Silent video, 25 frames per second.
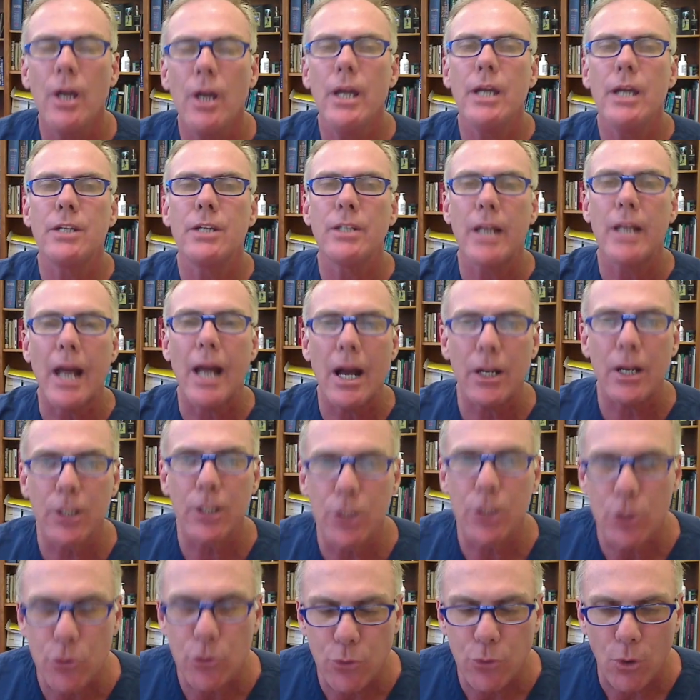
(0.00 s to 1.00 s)
Is it out of
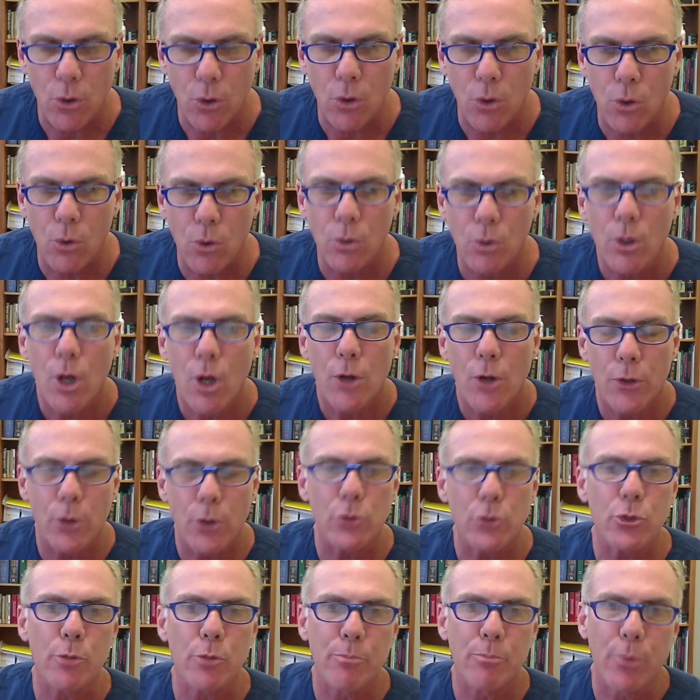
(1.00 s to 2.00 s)
control?
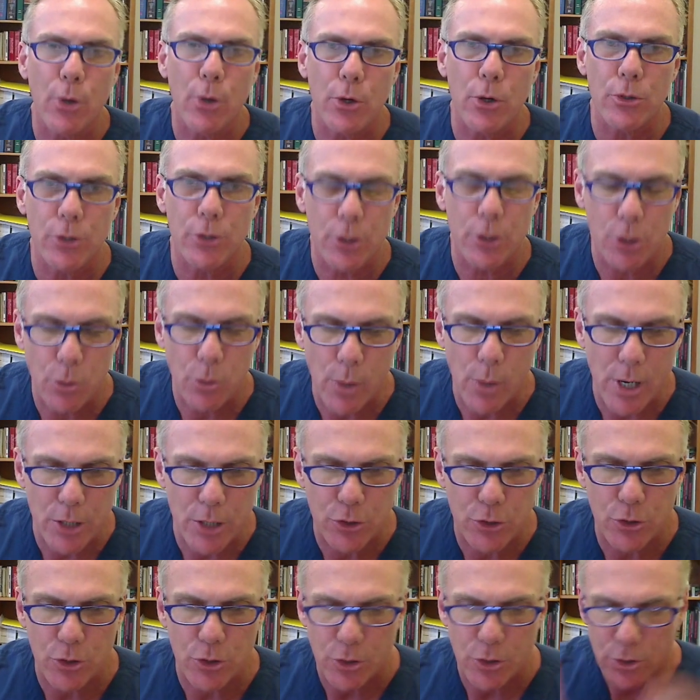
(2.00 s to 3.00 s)
Those are pertinent
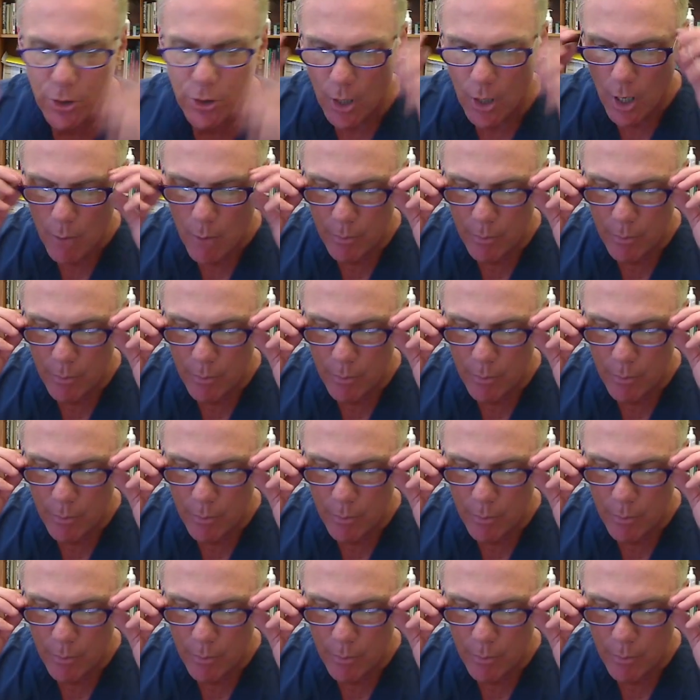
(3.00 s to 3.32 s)
questions.